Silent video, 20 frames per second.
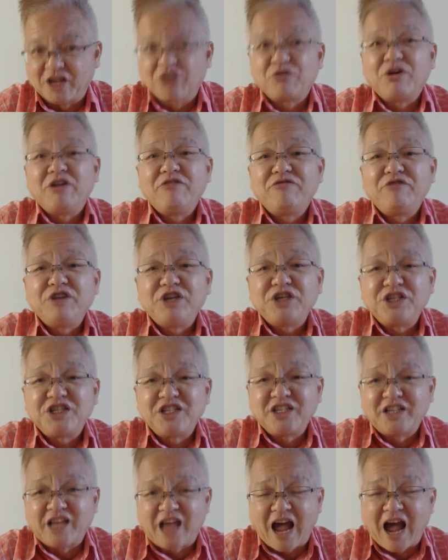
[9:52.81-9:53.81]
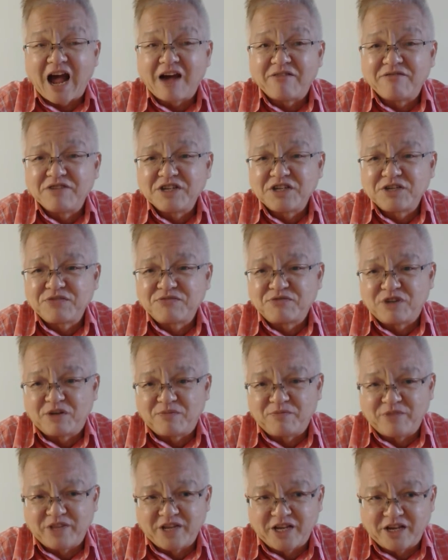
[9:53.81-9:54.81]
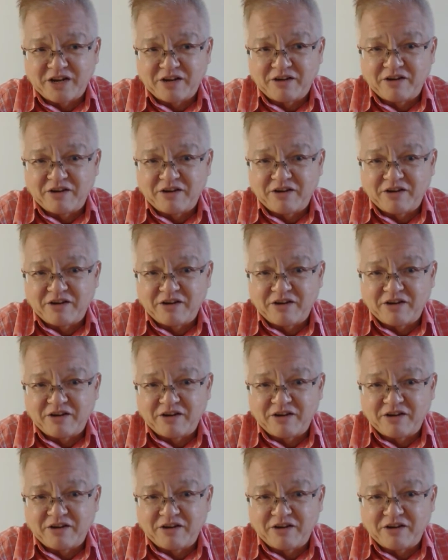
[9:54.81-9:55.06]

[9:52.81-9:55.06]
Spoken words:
crayfish they harvest from the